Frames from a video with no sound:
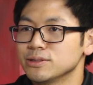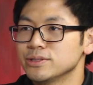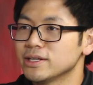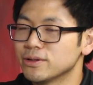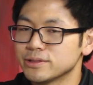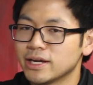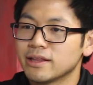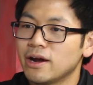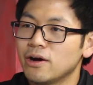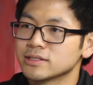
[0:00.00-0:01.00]
losing those
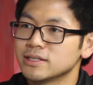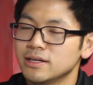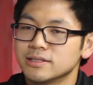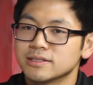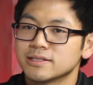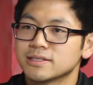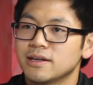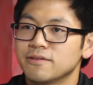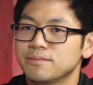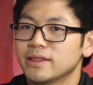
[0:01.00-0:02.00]
antioxidants and
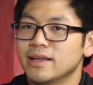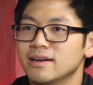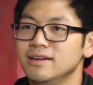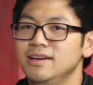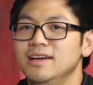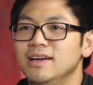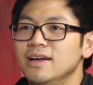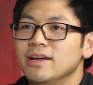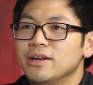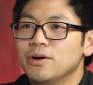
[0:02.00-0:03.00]
stuff, but then
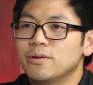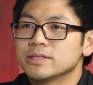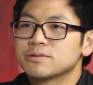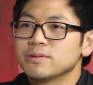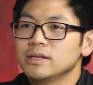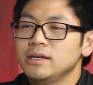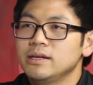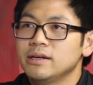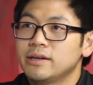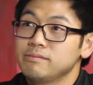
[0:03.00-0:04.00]
no one's
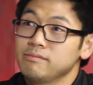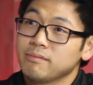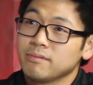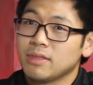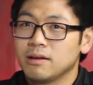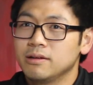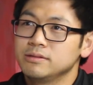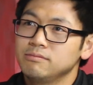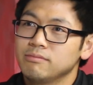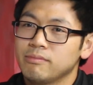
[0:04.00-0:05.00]
really
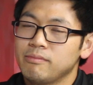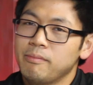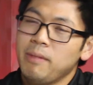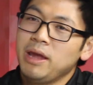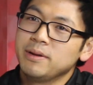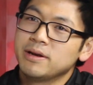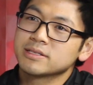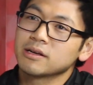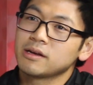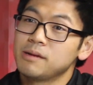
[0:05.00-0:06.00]
maybe
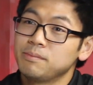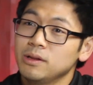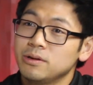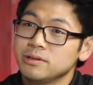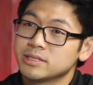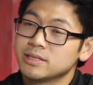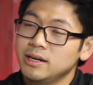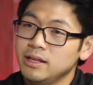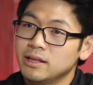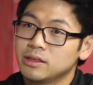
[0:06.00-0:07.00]
there's a couple old
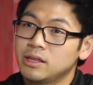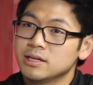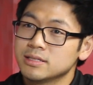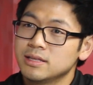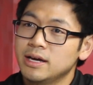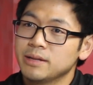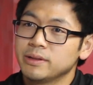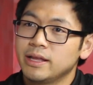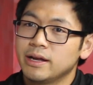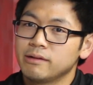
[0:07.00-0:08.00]
study that does that,
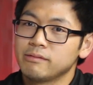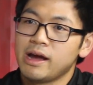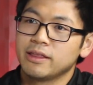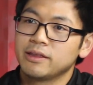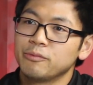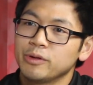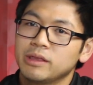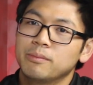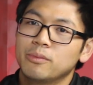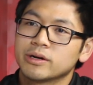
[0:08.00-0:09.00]
but then I think with
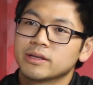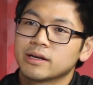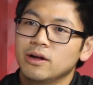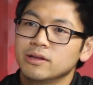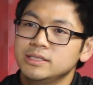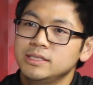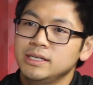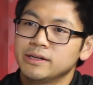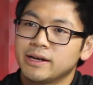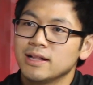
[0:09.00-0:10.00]
the more
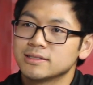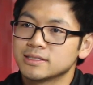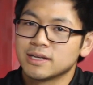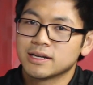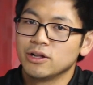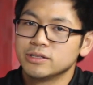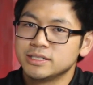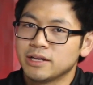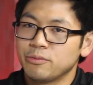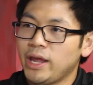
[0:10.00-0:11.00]
technology analysis technology
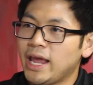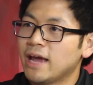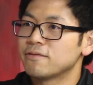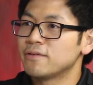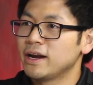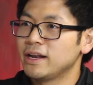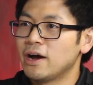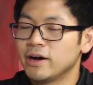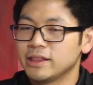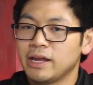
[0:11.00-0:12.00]
that we have right
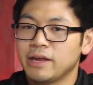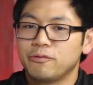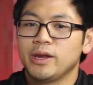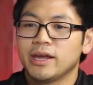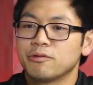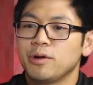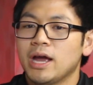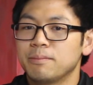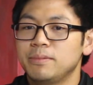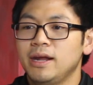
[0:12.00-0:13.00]
now, I yeah. think if we can
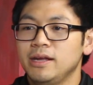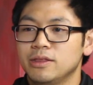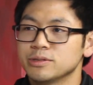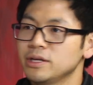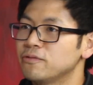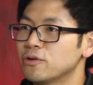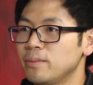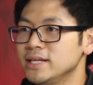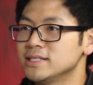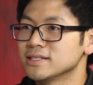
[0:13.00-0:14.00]
re-update those
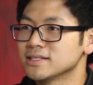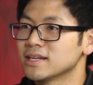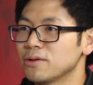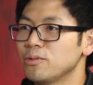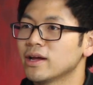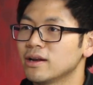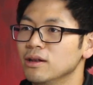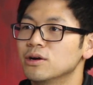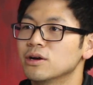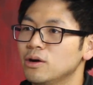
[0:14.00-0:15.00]
informations, I think we
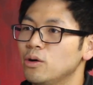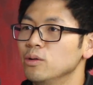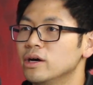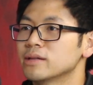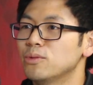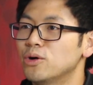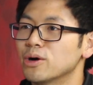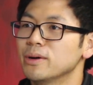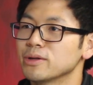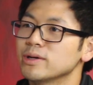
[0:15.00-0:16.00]
can learn a whole lot more
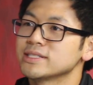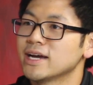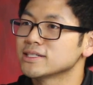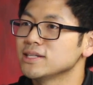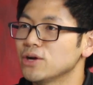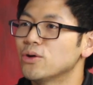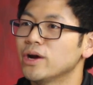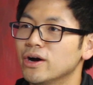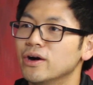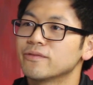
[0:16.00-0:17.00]
about what's actually
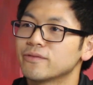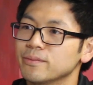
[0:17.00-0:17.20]
going on yeah.